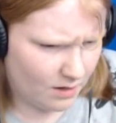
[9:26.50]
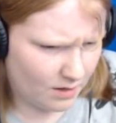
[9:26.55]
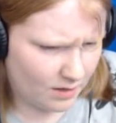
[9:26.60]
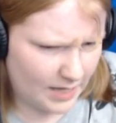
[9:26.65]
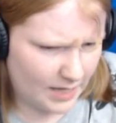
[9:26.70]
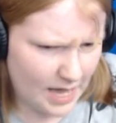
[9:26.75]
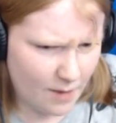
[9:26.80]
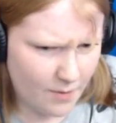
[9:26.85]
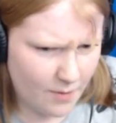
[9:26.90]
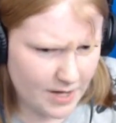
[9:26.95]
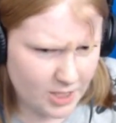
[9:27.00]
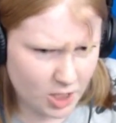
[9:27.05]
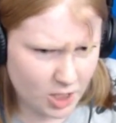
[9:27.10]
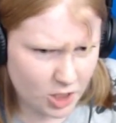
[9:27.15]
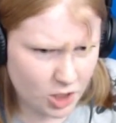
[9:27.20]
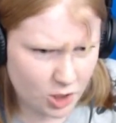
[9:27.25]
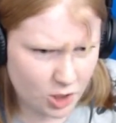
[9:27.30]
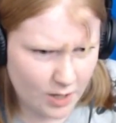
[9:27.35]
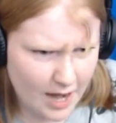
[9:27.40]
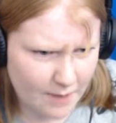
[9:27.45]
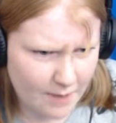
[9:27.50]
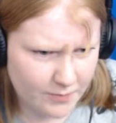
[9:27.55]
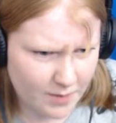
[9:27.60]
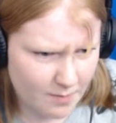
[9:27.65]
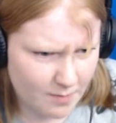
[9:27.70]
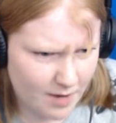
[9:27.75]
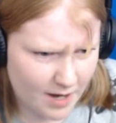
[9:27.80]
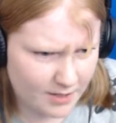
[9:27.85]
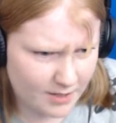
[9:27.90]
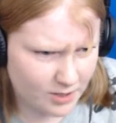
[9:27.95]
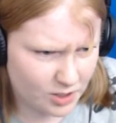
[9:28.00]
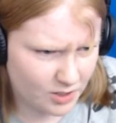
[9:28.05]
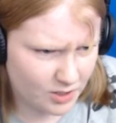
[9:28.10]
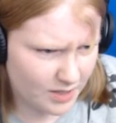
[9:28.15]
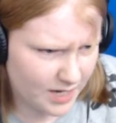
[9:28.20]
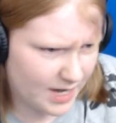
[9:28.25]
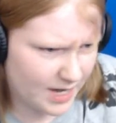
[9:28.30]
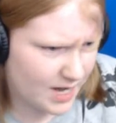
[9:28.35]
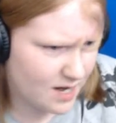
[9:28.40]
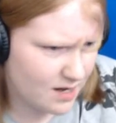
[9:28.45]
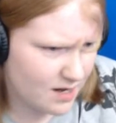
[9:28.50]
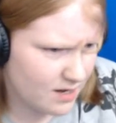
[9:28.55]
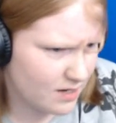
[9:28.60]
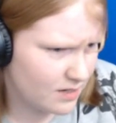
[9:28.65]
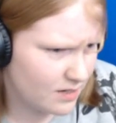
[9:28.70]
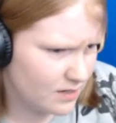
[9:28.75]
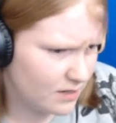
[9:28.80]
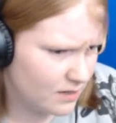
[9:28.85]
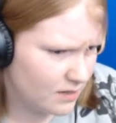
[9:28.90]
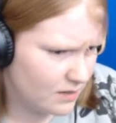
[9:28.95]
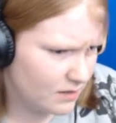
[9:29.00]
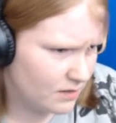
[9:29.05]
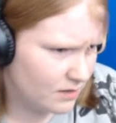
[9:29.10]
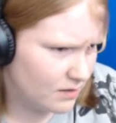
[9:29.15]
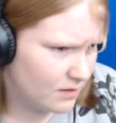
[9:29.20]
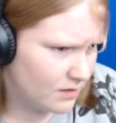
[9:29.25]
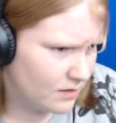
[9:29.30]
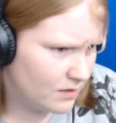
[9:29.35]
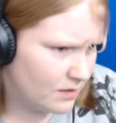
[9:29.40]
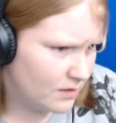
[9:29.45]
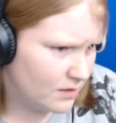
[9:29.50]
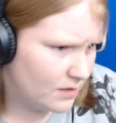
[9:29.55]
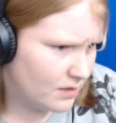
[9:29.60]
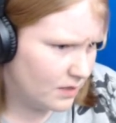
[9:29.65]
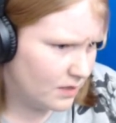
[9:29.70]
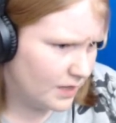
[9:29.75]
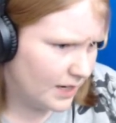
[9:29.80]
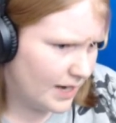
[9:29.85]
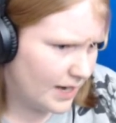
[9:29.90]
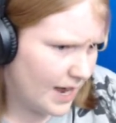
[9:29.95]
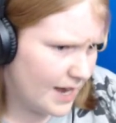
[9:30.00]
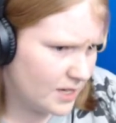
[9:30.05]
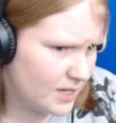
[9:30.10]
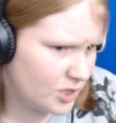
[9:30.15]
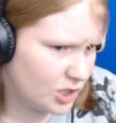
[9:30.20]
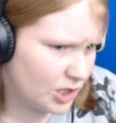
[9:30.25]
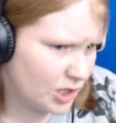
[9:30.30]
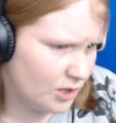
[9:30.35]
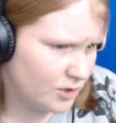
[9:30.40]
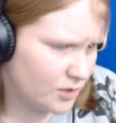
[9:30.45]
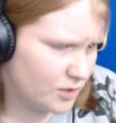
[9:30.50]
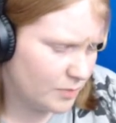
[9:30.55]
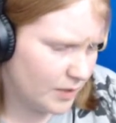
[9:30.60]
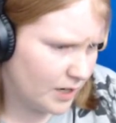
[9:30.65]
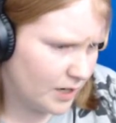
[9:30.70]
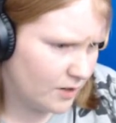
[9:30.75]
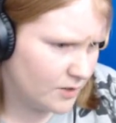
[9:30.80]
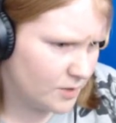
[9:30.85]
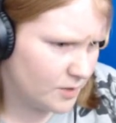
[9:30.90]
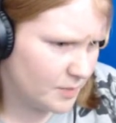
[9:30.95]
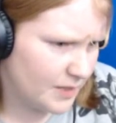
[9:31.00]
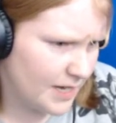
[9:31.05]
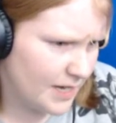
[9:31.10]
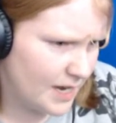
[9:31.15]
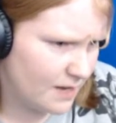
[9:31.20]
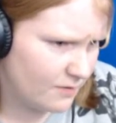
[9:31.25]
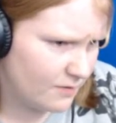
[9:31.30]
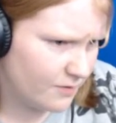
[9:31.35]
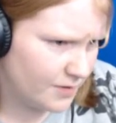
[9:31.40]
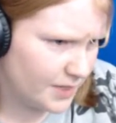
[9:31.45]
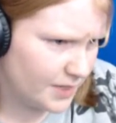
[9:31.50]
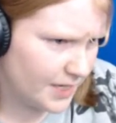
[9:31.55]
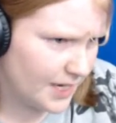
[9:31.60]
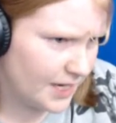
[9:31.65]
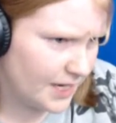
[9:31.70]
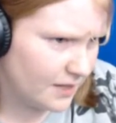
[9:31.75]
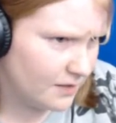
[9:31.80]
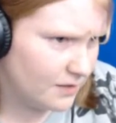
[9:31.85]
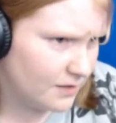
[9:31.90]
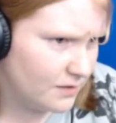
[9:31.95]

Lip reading: Can't we just trap the monster here? Like, I'd totes my goats be down for that.